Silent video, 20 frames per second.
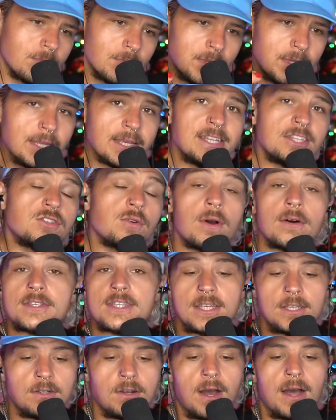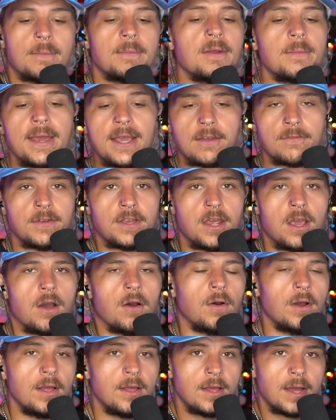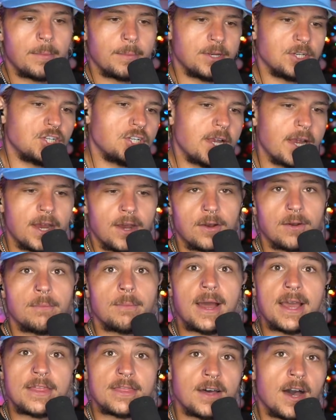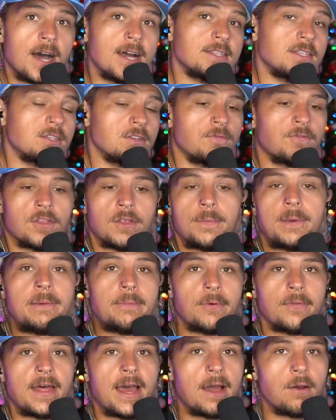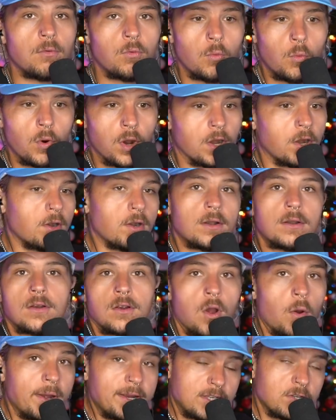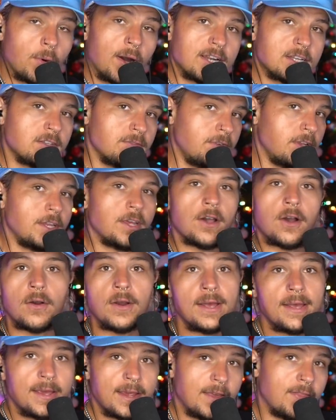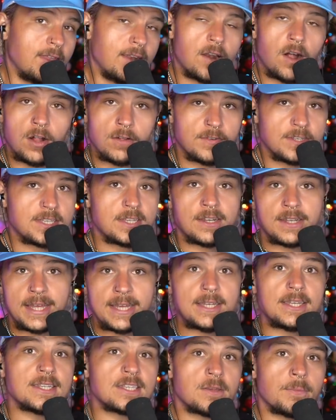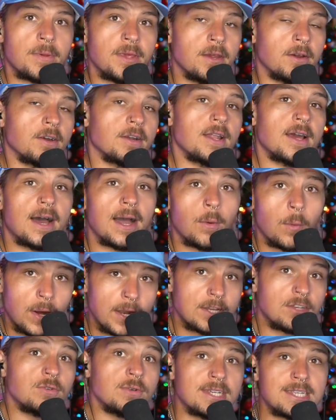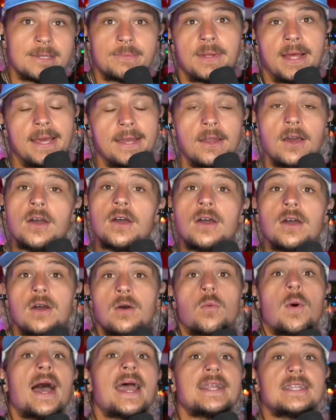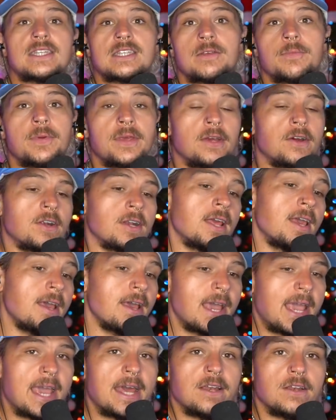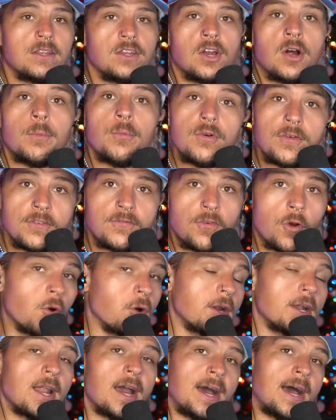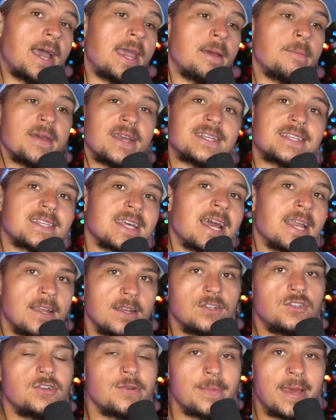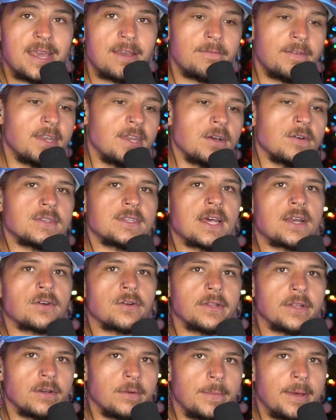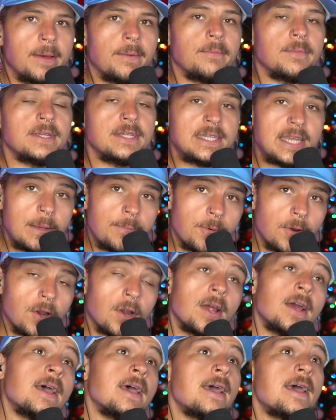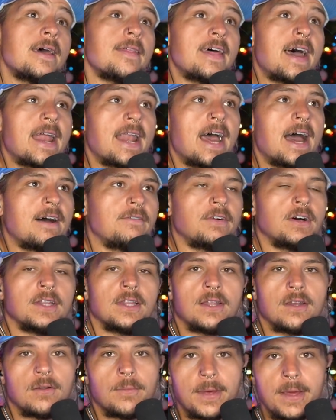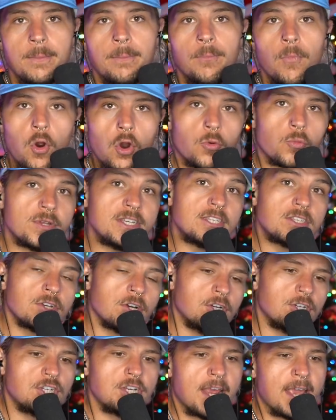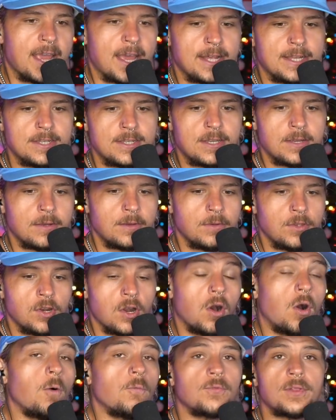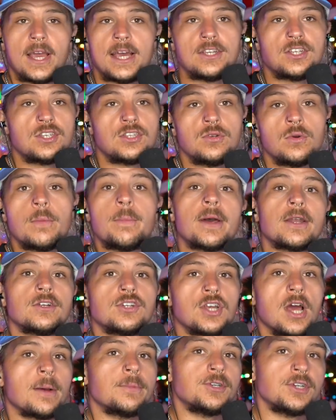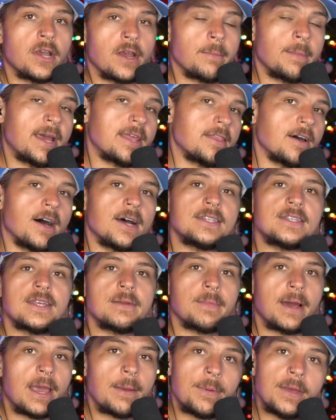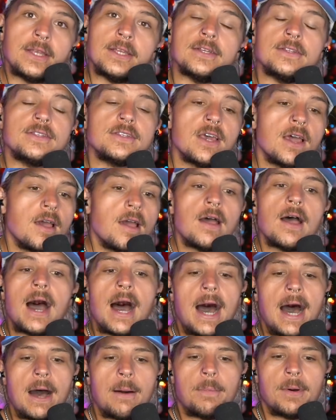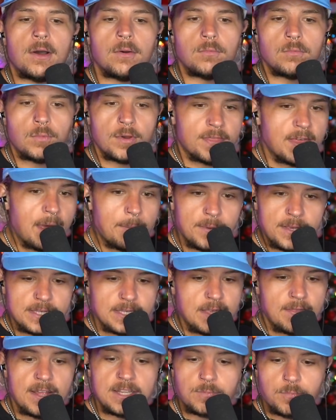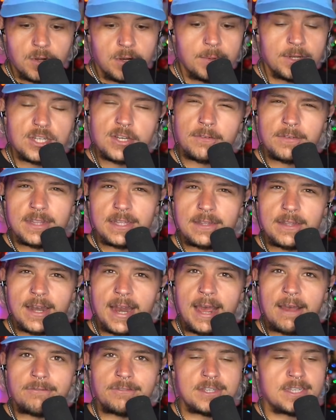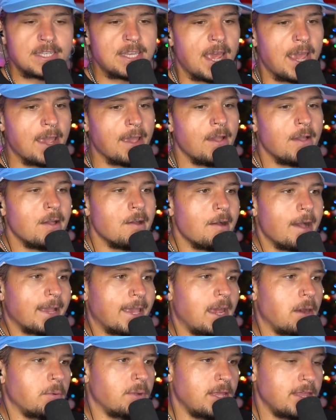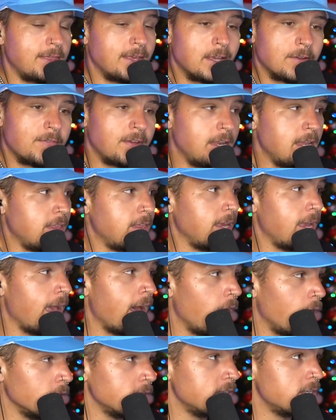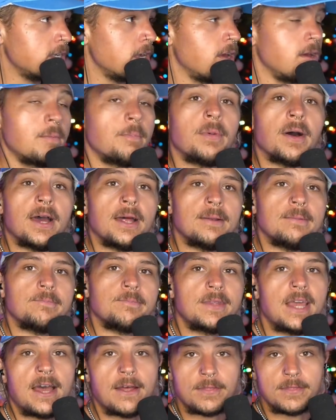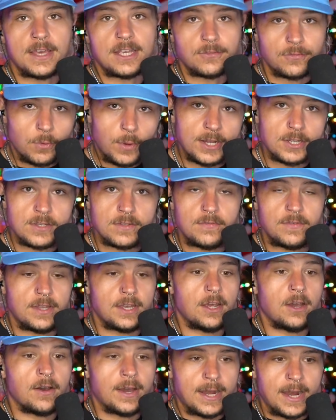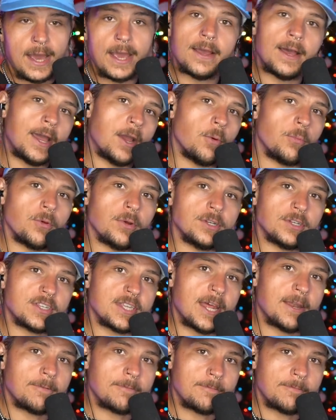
And so I was like, you know, I'm going to make a video. I'm going to share my thoughts for the people that were going to watch the video and then all of a sudden like disappeared. I wanted to explain why it disappeared. And, you know, moving forward, I am excited to make videos that are a little bit deeper, that have a little bit more research, and, you know, hopefully I just do a better job sharing my thoughts and my opinions. Uh, but with that being said, that's pretty much everything that I have to say. I can't really think of anything else. But yeah, thanks for watching the video, and I, I hope you understand.